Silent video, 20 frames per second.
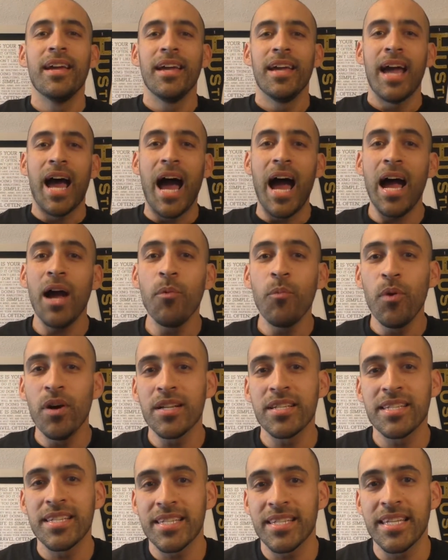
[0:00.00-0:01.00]
I
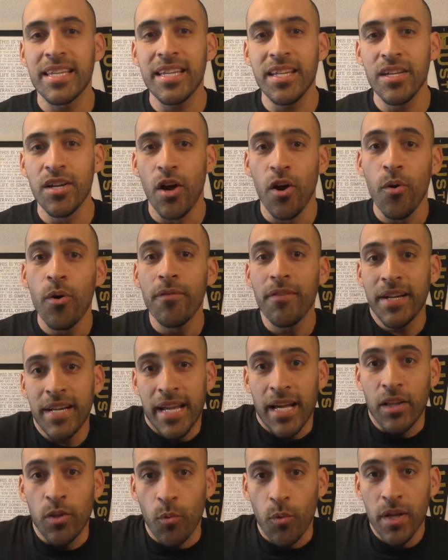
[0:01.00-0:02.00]
was the CEO of a
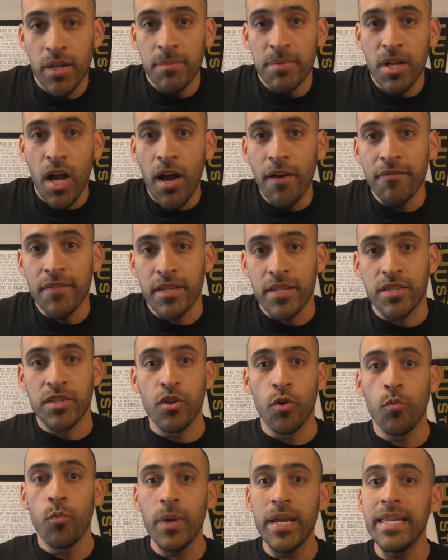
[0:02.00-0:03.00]
Keller Williams office.
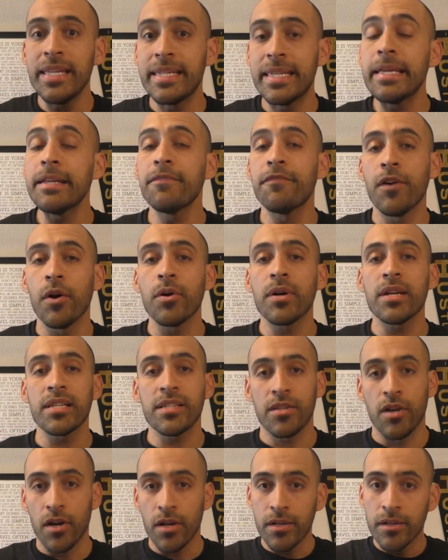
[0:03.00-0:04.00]
So we did focus
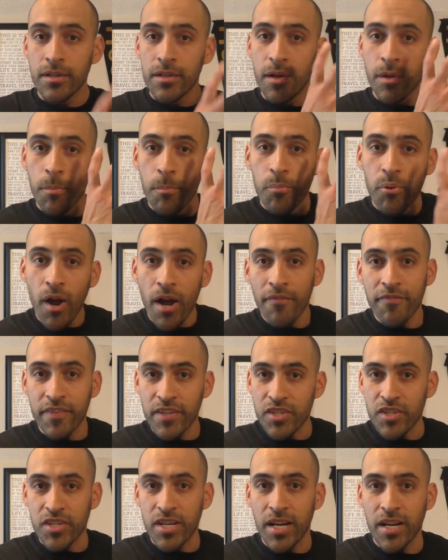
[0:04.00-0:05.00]
on
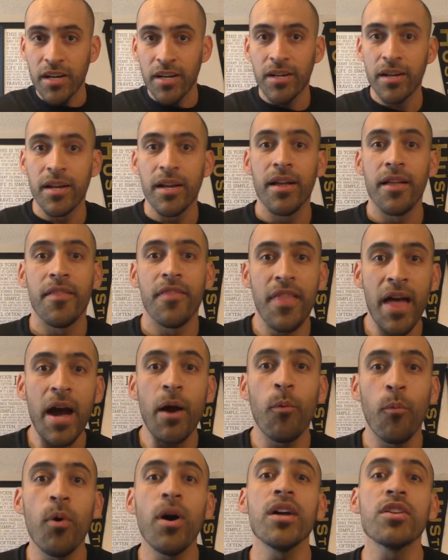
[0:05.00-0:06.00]
profit share.
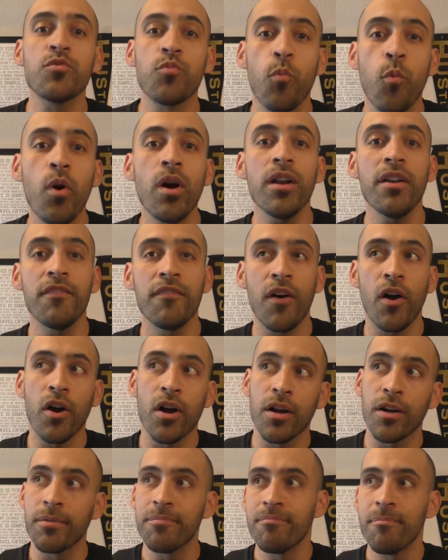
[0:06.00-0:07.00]
That was one of
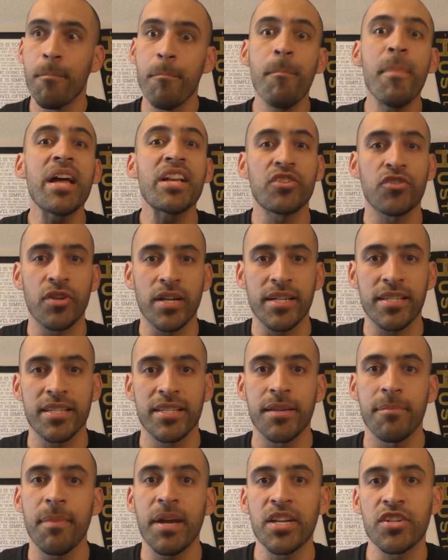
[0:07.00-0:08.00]
our metrics
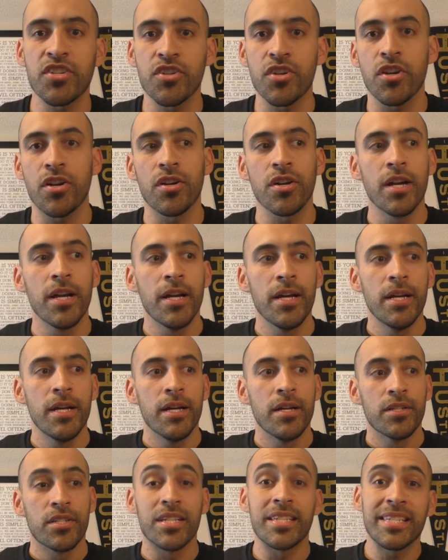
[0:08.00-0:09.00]
to make sure
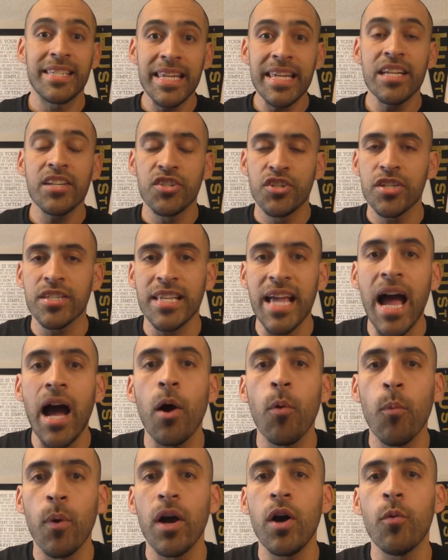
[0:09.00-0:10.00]
to see just how
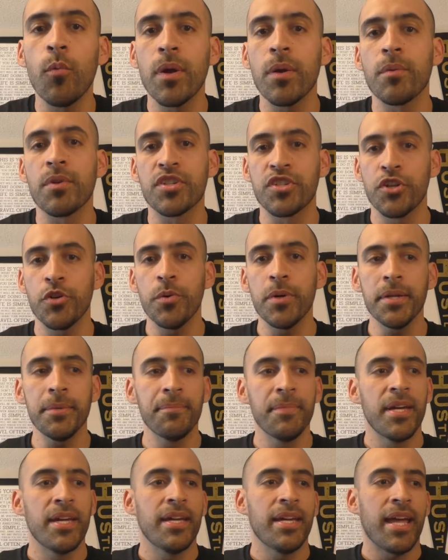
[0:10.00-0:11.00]
well we were doing.
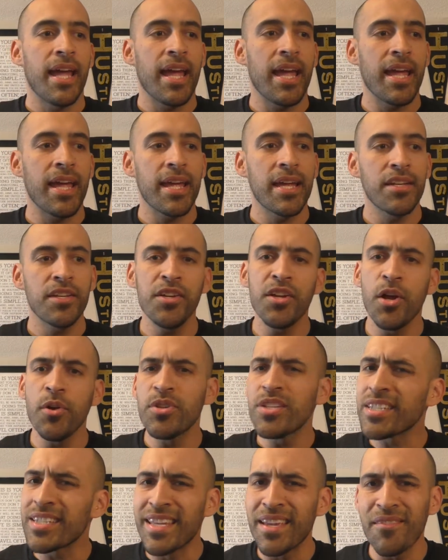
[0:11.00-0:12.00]
And,
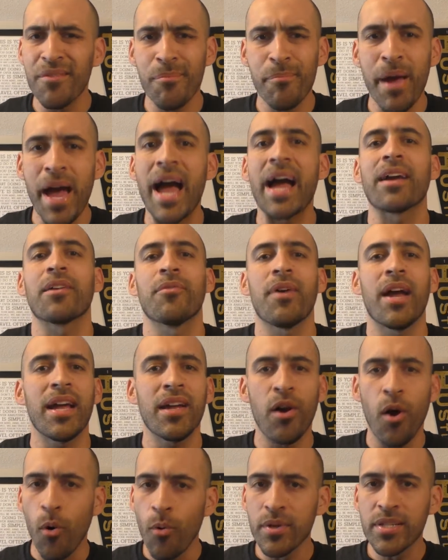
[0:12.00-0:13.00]
just giving back,
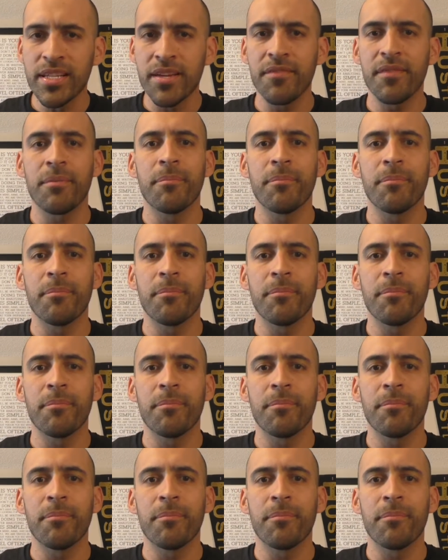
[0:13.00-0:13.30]
right? Always giving